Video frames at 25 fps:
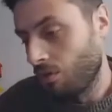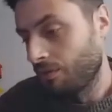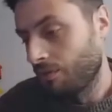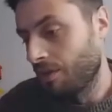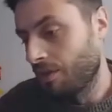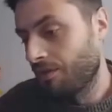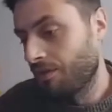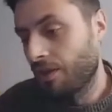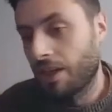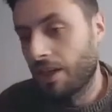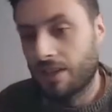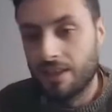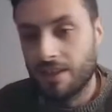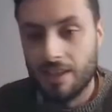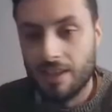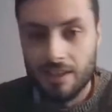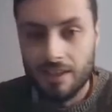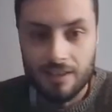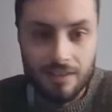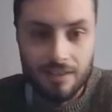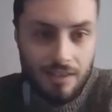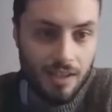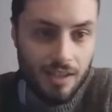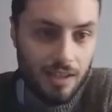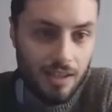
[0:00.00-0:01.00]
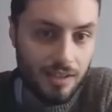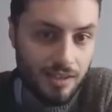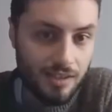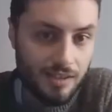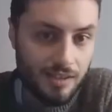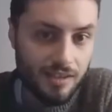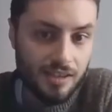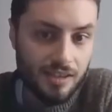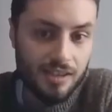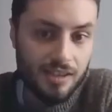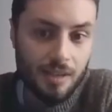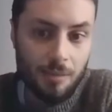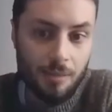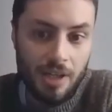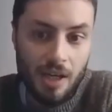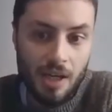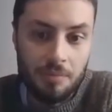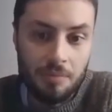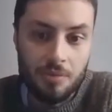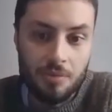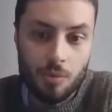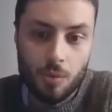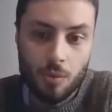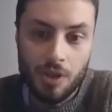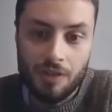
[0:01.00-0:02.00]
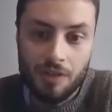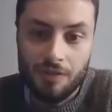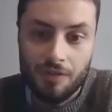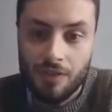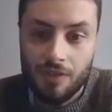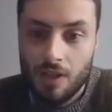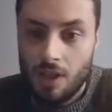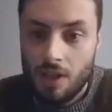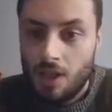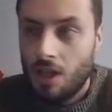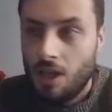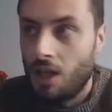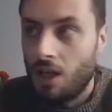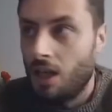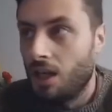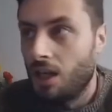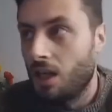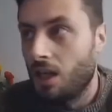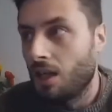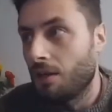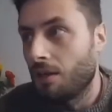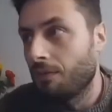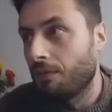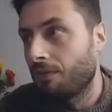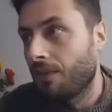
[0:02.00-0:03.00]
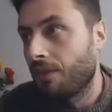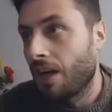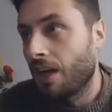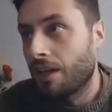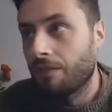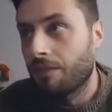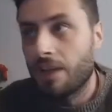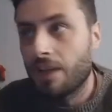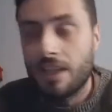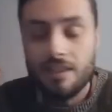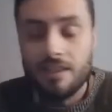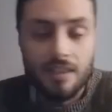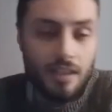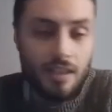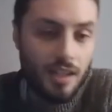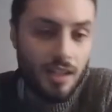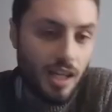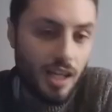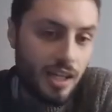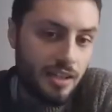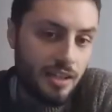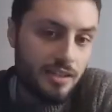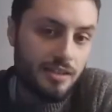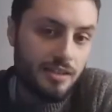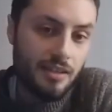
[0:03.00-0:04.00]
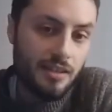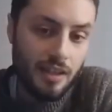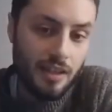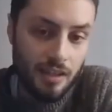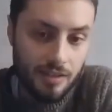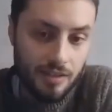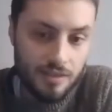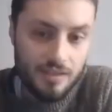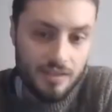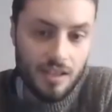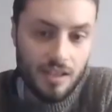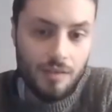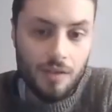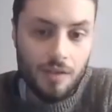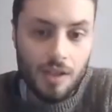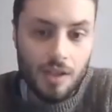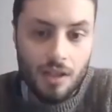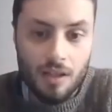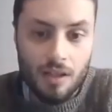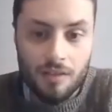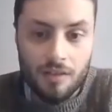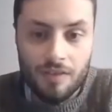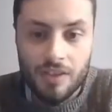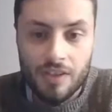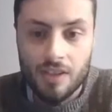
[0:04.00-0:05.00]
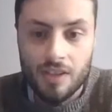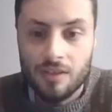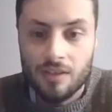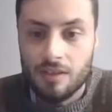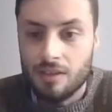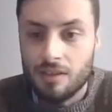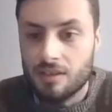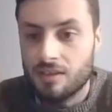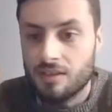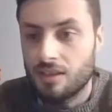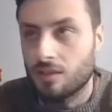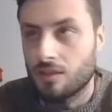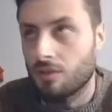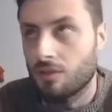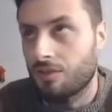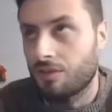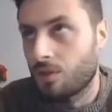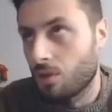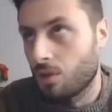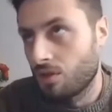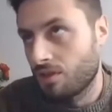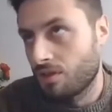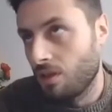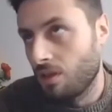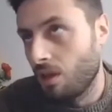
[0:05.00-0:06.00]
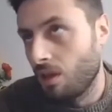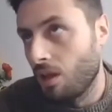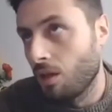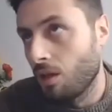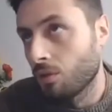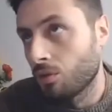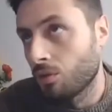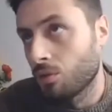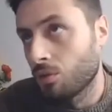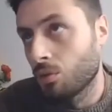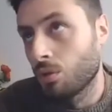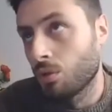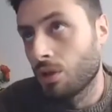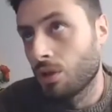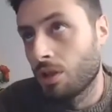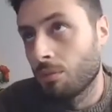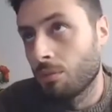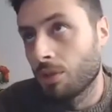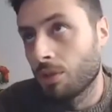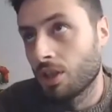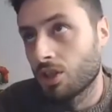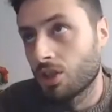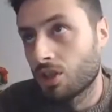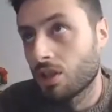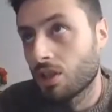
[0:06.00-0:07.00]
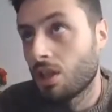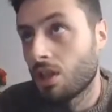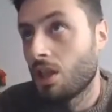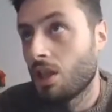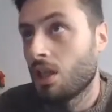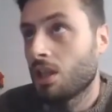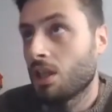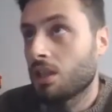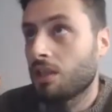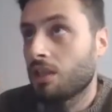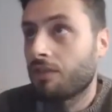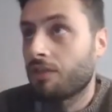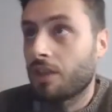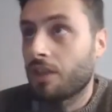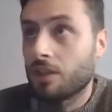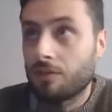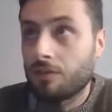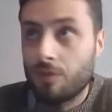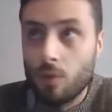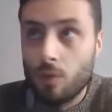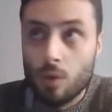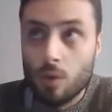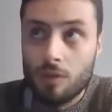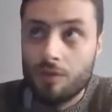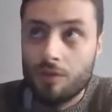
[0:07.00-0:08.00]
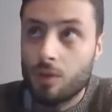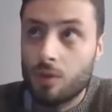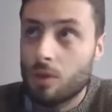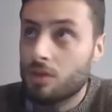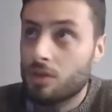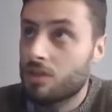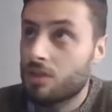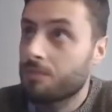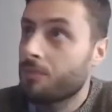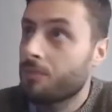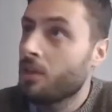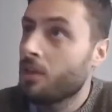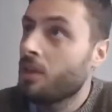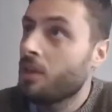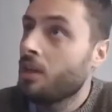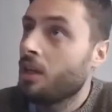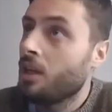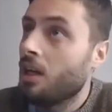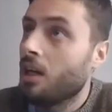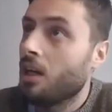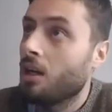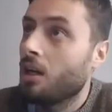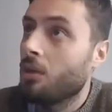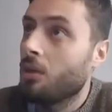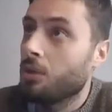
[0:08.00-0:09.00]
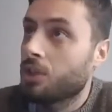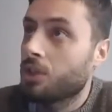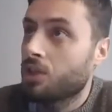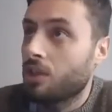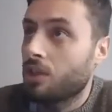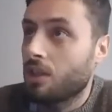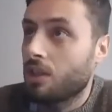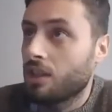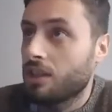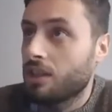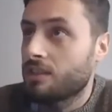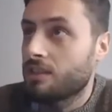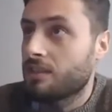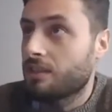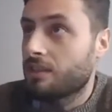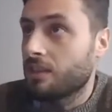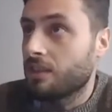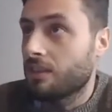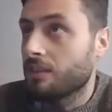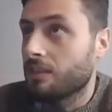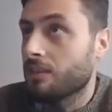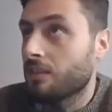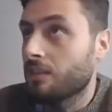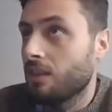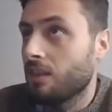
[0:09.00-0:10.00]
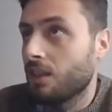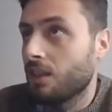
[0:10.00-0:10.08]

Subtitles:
of the fact that the system comes with 5 laser lines and several filters that, of course, allow to image different fluorophores, which are listed